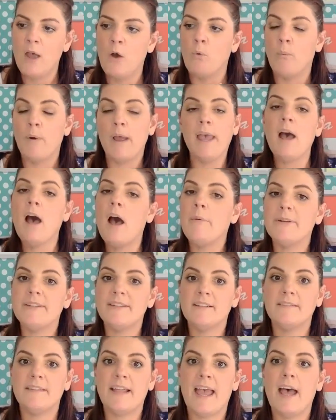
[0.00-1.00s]
where I was
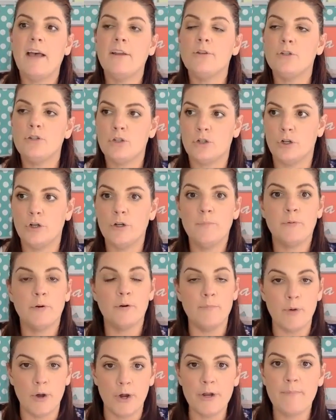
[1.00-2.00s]
allowed to
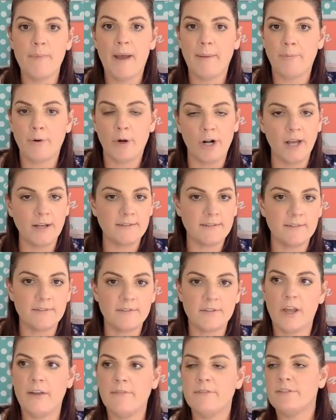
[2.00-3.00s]
promote my products and
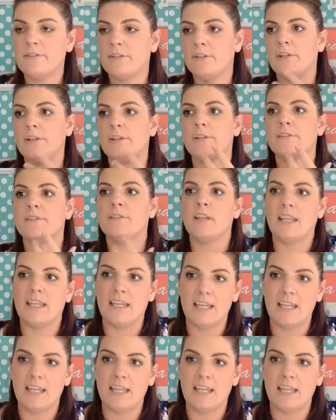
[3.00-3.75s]
services,